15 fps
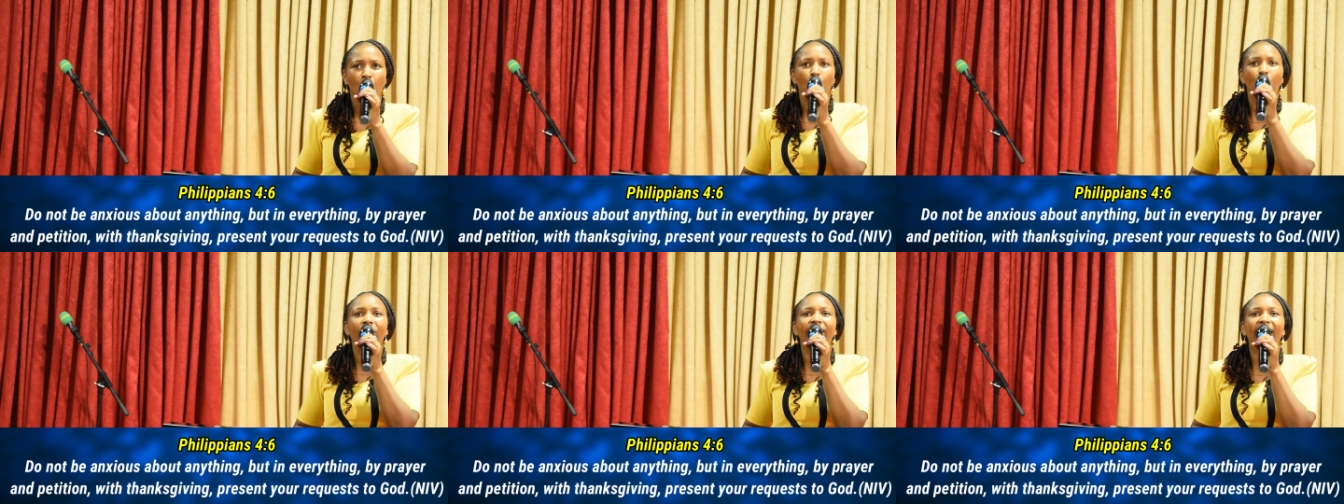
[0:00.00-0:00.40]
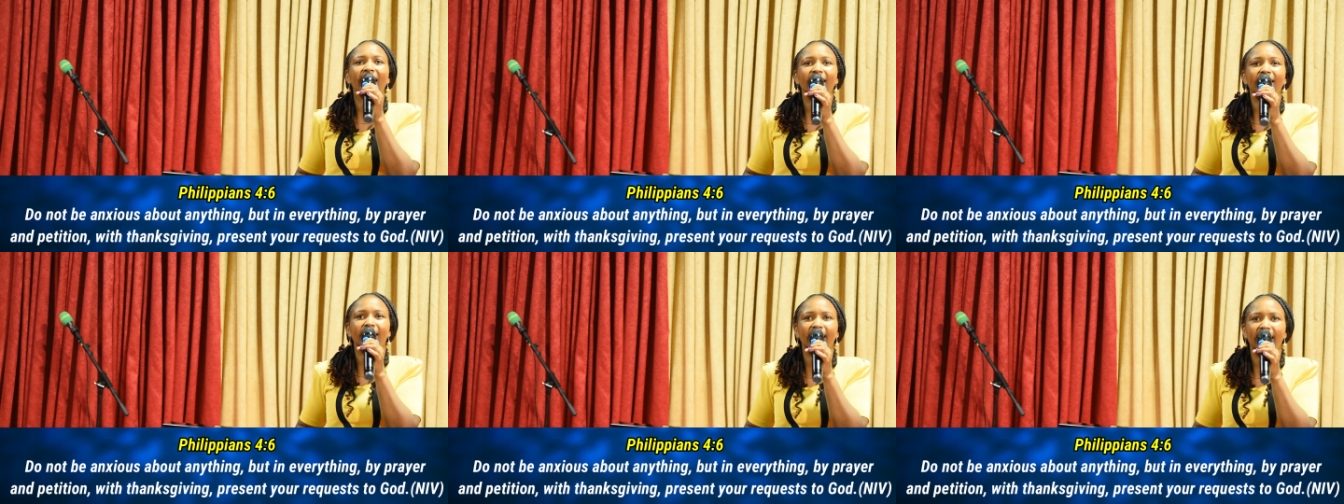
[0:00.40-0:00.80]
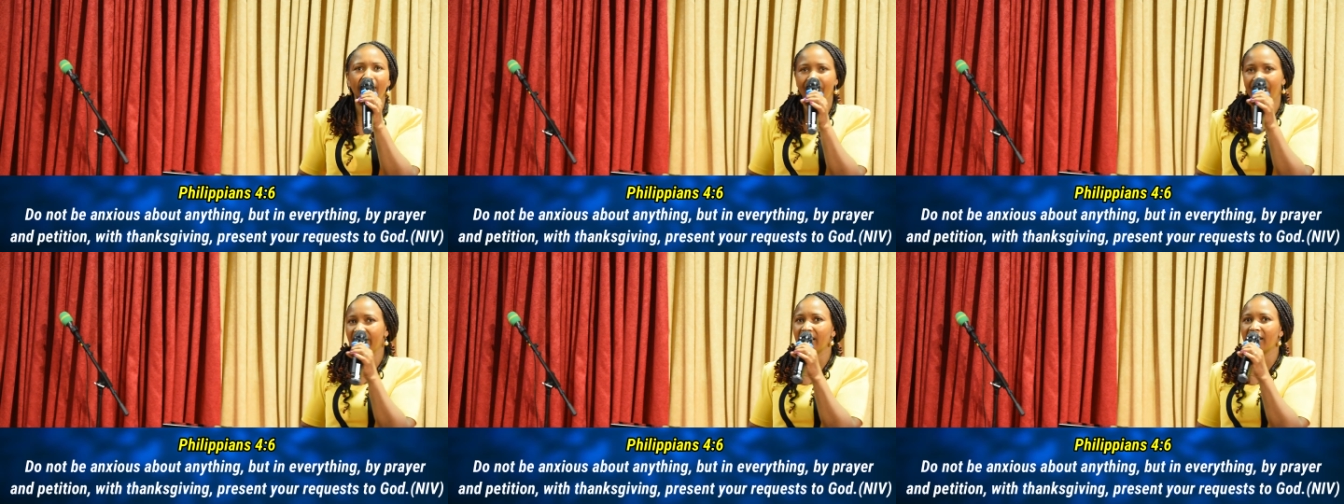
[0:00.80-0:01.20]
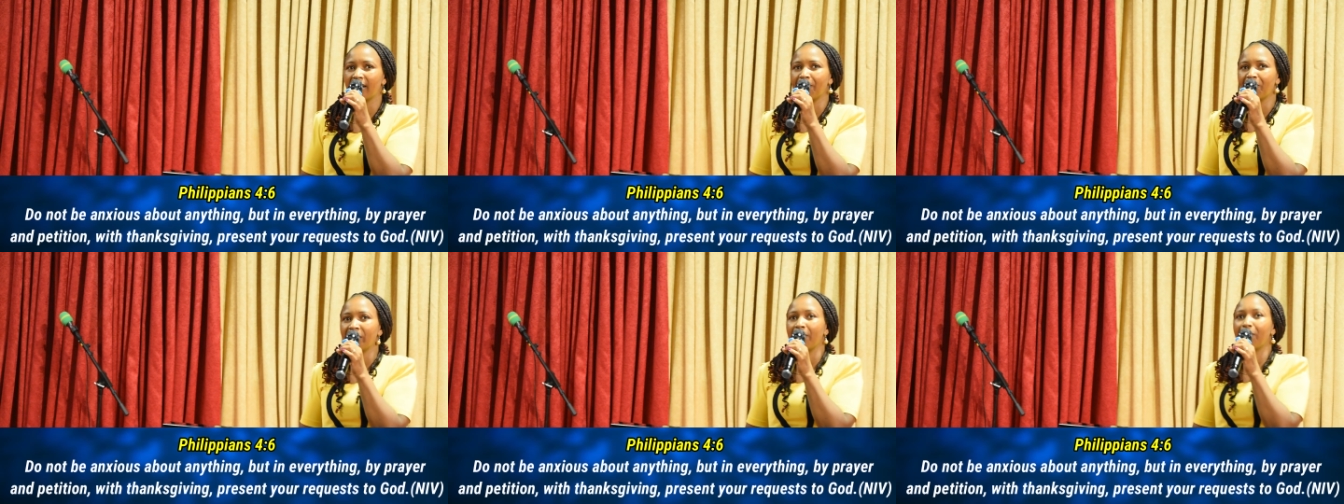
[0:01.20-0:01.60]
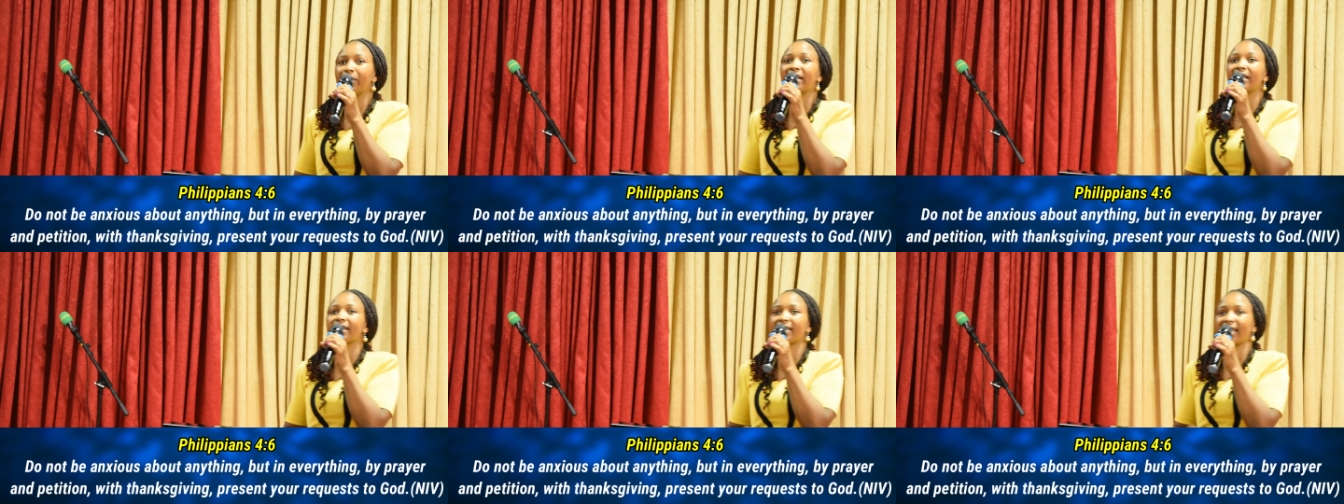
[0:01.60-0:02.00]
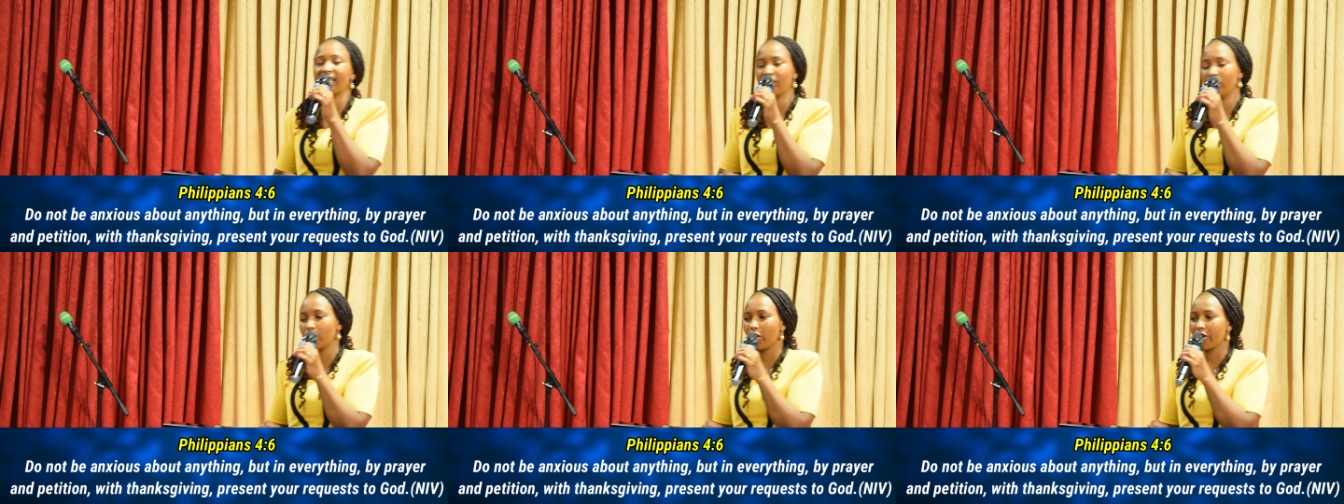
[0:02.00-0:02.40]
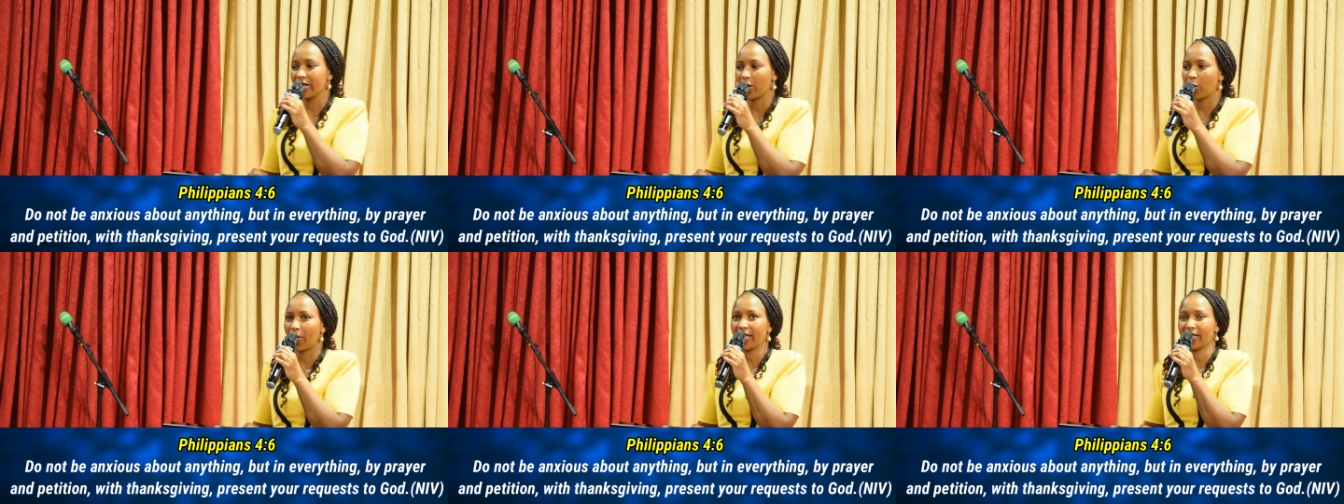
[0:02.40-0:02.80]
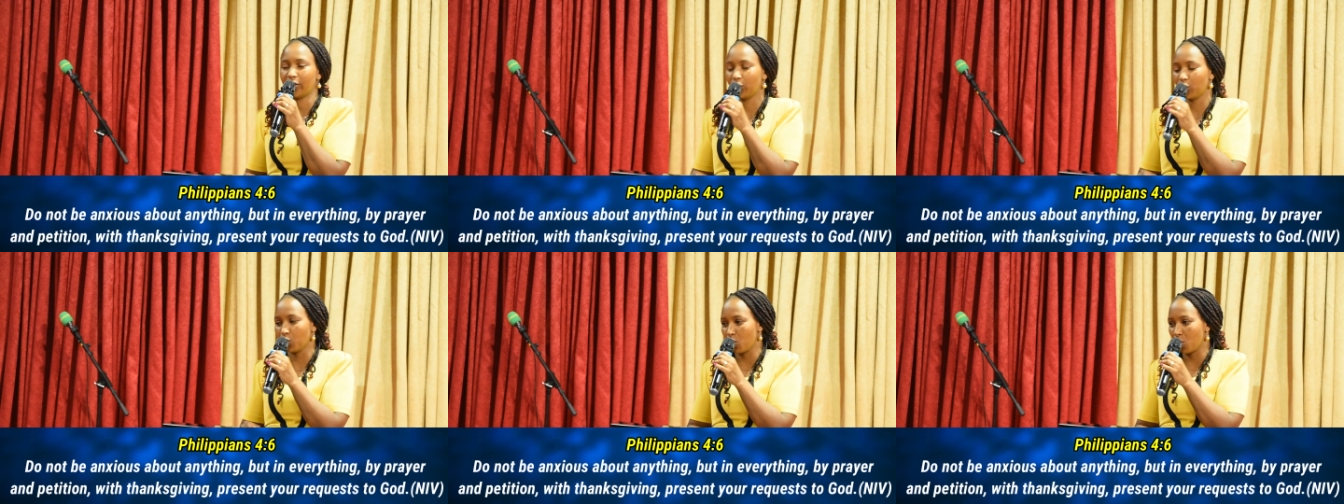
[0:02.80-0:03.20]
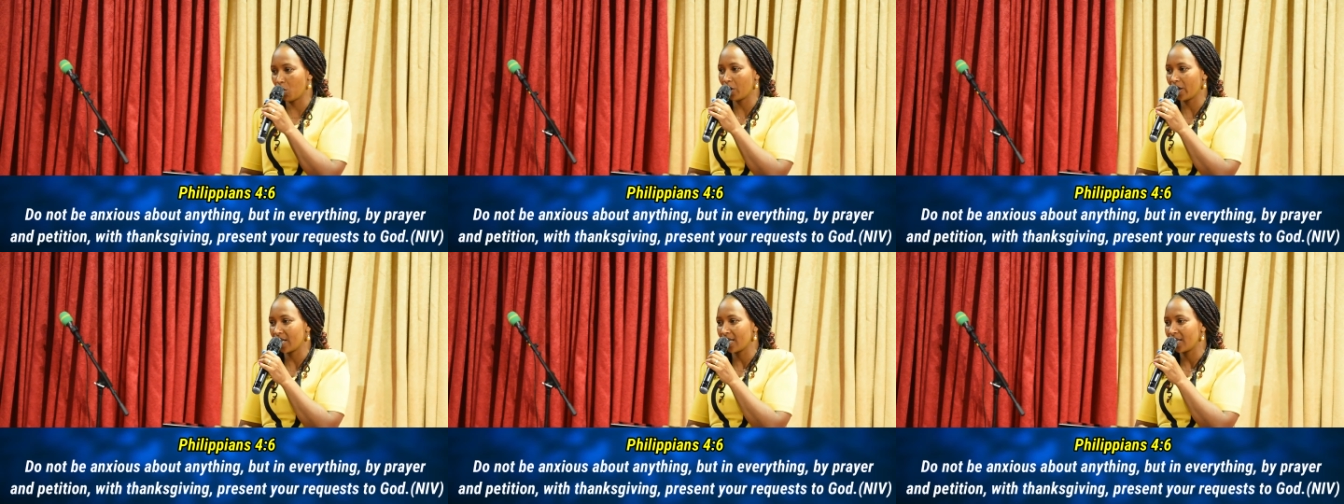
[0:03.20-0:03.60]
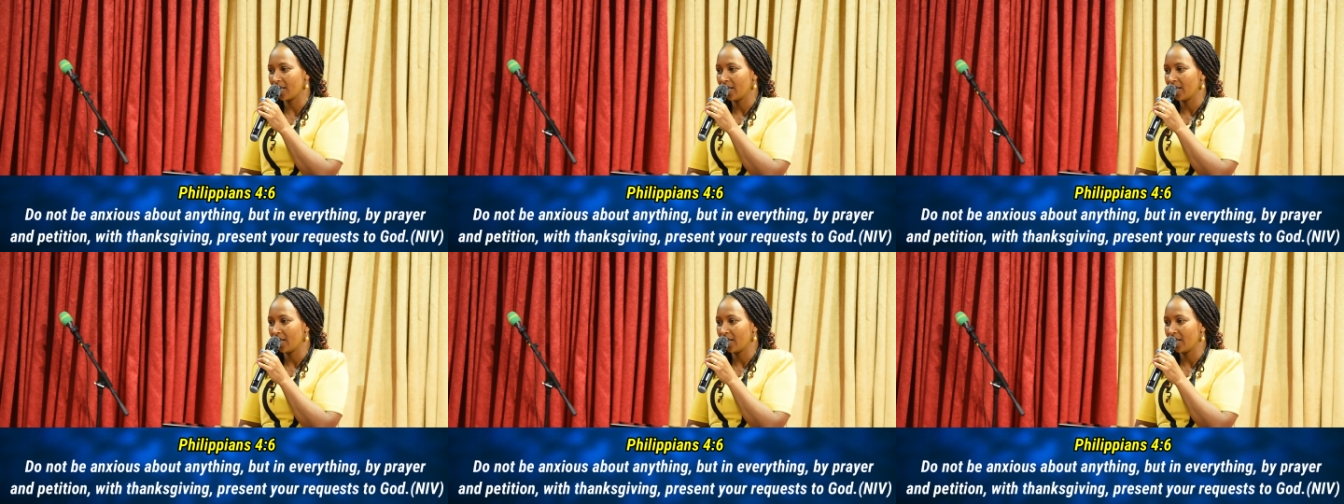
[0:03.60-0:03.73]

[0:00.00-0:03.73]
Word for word: with thanksgiving, present your request to God.